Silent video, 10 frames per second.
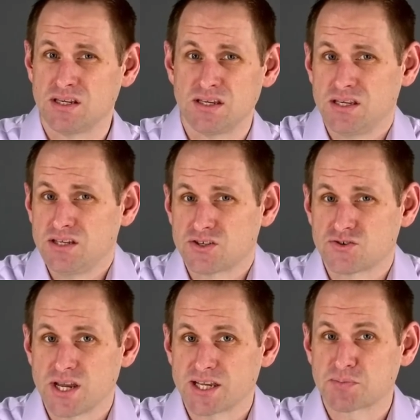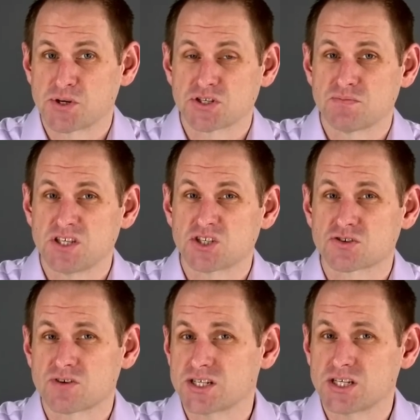Industry experts have been
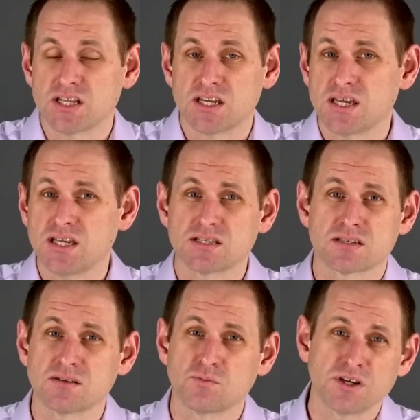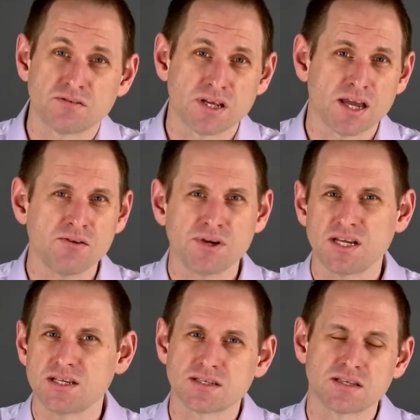scratching their heads. They're wondering how it
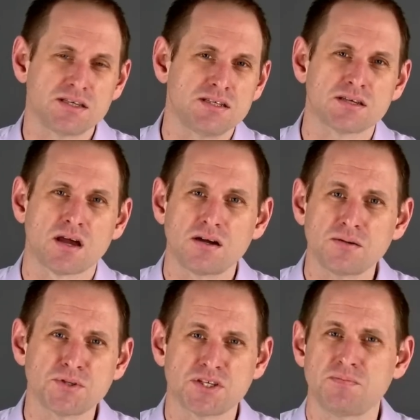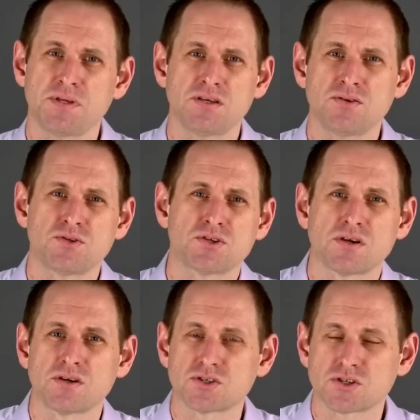is that these ARM CPUs
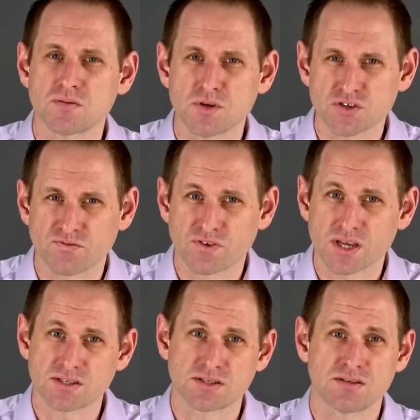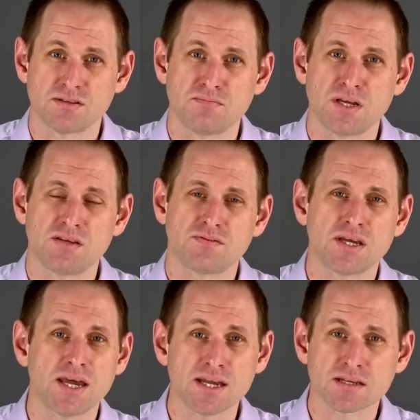are so much faster than many of
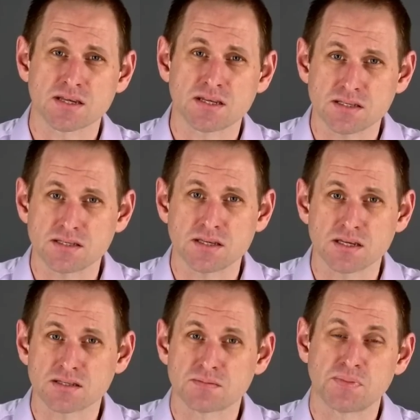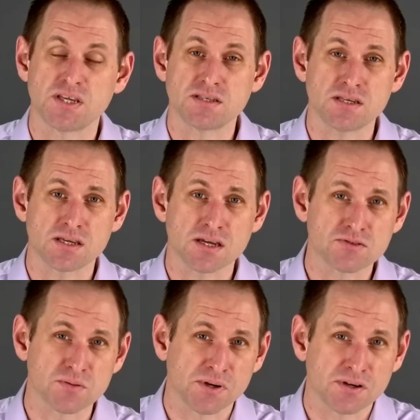their x86 PC
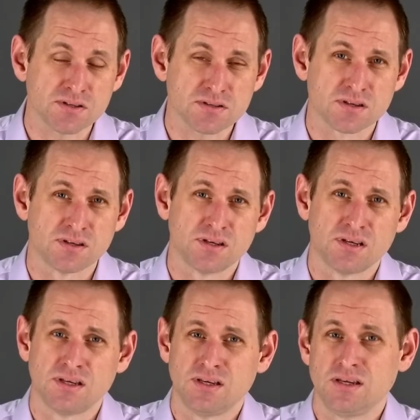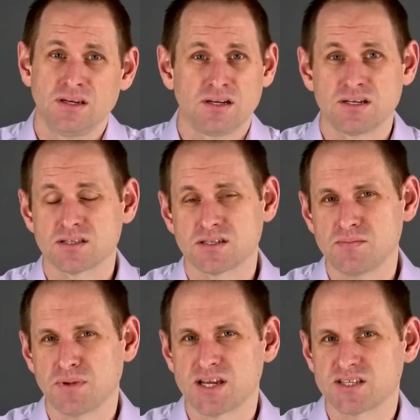counterparts. The
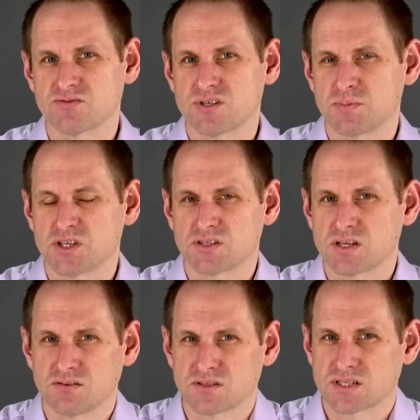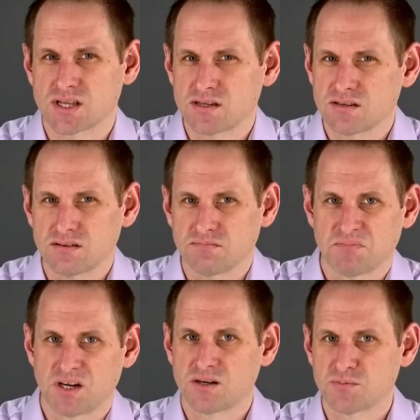simple answer is because they're not standard
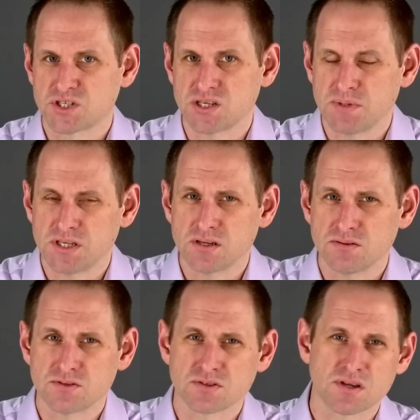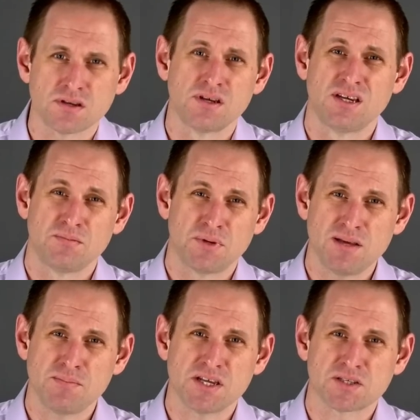ARM CPUs, but
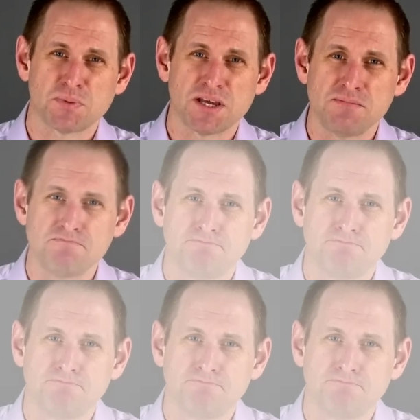let me explain.